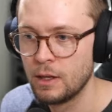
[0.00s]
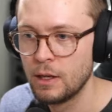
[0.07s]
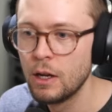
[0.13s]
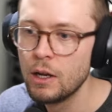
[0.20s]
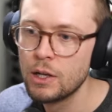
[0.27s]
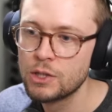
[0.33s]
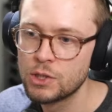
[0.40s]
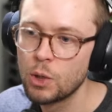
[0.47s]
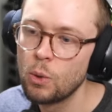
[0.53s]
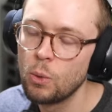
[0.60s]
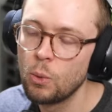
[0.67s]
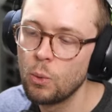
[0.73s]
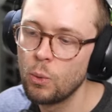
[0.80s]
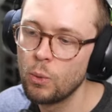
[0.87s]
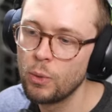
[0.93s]
So
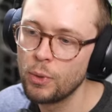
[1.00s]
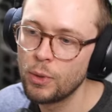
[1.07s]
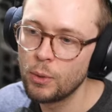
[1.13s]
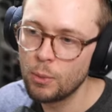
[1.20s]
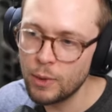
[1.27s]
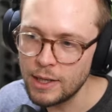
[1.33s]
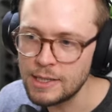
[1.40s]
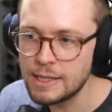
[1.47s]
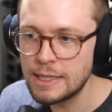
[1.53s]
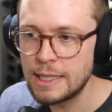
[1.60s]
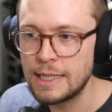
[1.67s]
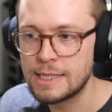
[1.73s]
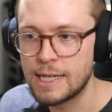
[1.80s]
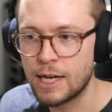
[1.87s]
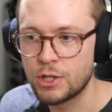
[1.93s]
the reason
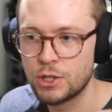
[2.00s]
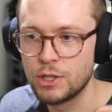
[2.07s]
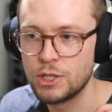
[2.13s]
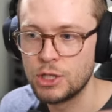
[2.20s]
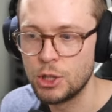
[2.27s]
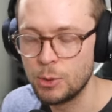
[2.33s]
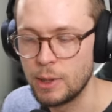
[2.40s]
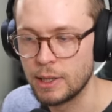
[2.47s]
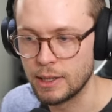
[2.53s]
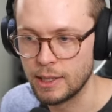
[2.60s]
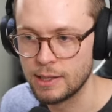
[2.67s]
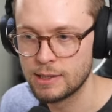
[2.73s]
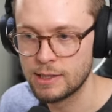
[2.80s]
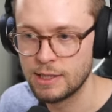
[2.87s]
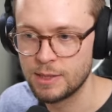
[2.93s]
it's actually doing
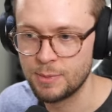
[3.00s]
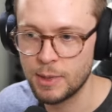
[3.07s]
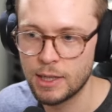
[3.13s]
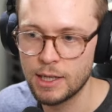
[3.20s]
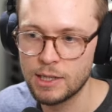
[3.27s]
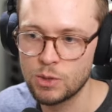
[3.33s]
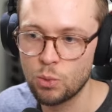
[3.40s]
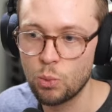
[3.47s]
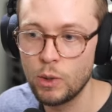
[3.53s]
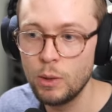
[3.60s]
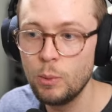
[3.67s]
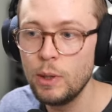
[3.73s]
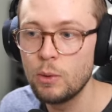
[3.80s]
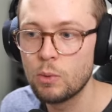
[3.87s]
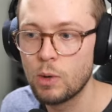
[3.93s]
this is because when
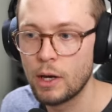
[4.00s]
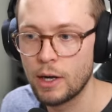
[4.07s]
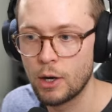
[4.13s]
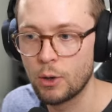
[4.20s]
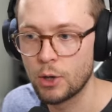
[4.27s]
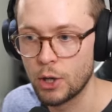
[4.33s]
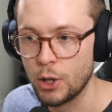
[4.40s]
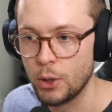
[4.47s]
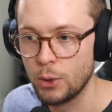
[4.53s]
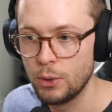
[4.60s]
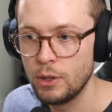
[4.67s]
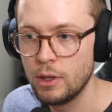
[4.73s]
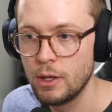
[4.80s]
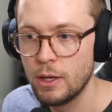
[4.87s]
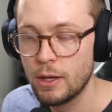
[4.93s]
we run our code,
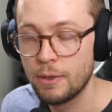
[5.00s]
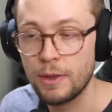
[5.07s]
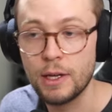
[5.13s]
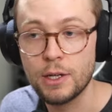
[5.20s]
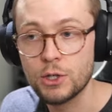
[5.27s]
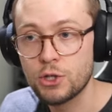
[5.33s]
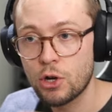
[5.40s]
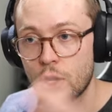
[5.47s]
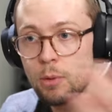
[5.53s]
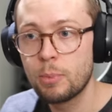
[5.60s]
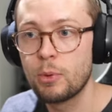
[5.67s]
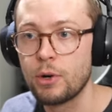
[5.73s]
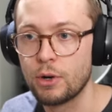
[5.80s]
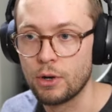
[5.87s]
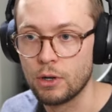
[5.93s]
the
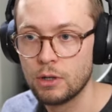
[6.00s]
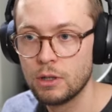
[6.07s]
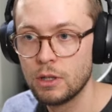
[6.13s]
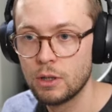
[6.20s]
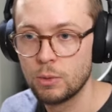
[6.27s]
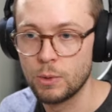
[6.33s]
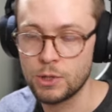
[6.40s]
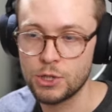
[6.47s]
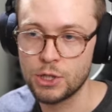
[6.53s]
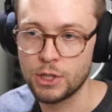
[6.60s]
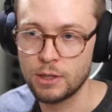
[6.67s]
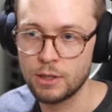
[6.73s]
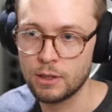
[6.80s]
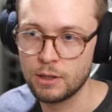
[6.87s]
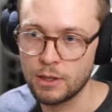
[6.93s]
interpreter, which
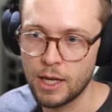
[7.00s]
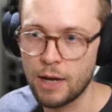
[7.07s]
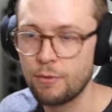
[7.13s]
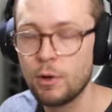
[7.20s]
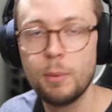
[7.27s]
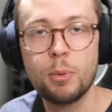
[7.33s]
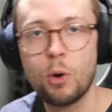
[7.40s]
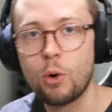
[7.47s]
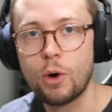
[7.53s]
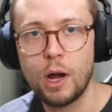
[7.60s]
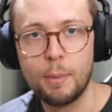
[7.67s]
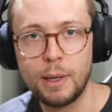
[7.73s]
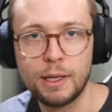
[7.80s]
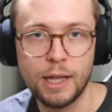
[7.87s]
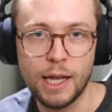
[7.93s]
every
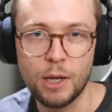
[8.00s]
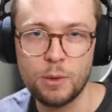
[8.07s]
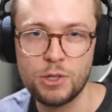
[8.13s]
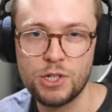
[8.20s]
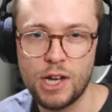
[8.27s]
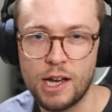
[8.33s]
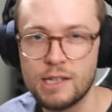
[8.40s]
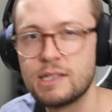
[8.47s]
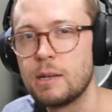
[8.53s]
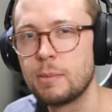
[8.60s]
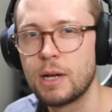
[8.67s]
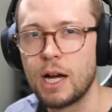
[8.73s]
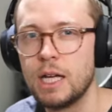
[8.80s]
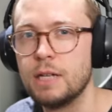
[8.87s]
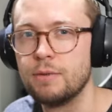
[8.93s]
programming language has some
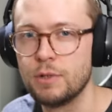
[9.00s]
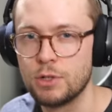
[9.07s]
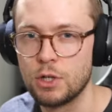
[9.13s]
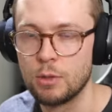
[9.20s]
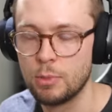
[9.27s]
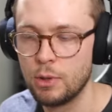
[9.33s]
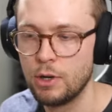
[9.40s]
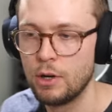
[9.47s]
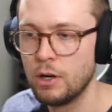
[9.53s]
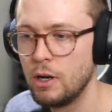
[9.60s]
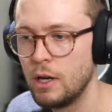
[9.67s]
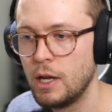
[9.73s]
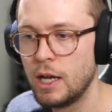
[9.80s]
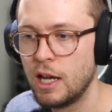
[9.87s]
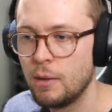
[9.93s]
kind of interpreter.
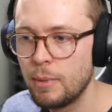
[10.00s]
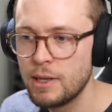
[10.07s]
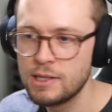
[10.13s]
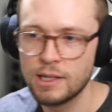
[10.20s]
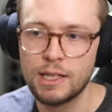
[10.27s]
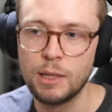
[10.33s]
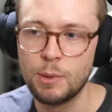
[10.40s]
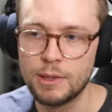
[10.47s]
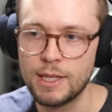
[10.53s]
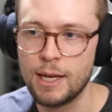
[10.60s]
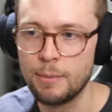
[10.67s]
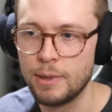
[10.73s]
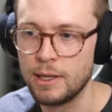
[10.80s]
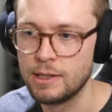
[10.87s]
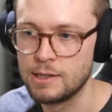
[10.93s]
And basically what that
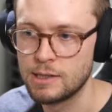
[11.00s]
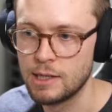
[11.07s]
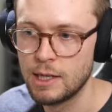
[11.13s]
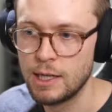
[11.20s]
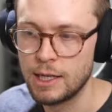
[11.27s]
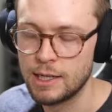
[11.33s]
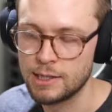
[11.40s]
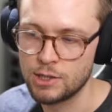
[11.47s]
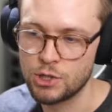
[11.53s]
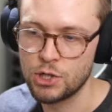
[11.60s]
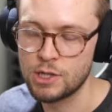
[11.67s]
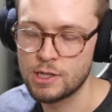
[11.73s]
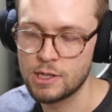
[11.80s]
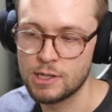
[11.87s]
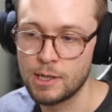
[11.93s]
means is it's
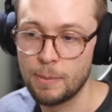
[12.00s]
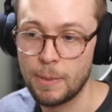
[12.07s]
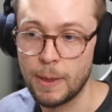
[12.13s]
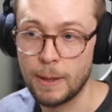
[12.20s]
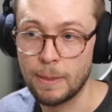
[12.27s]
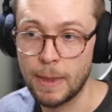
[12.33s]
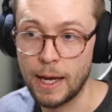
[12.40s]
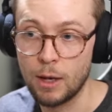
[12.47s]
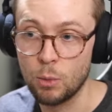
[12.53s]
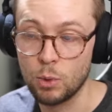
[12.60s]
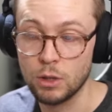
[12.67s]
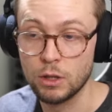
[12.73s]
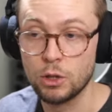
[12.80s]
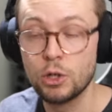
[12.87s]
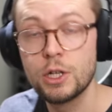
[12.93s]
just something that
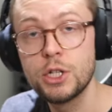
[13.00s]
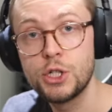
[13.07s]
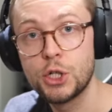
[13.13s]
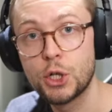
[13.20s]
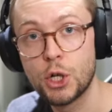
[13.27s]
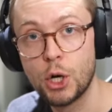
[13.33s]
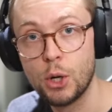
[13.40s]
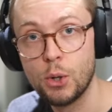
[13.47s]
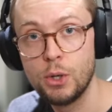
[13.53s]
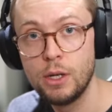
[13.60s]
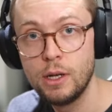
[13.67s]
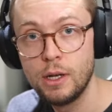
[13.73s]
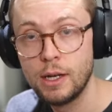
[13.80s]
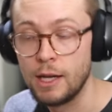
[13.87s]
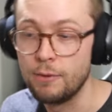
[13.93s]
will look at your code
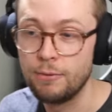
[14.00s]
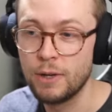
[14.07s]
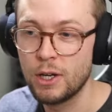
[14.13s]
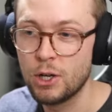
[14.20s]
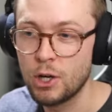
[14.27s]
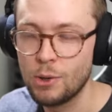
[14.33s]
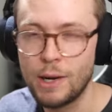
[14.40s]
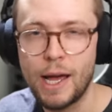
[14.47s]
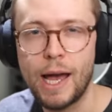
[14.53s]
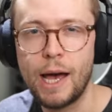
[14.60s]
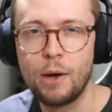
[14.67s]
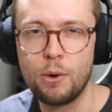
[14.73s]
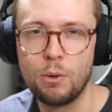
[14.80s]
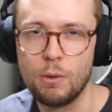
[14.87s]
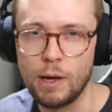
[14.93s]
and figure out how
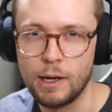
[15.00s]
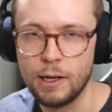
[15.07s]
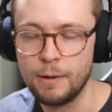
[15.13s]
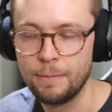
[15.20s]
to run it.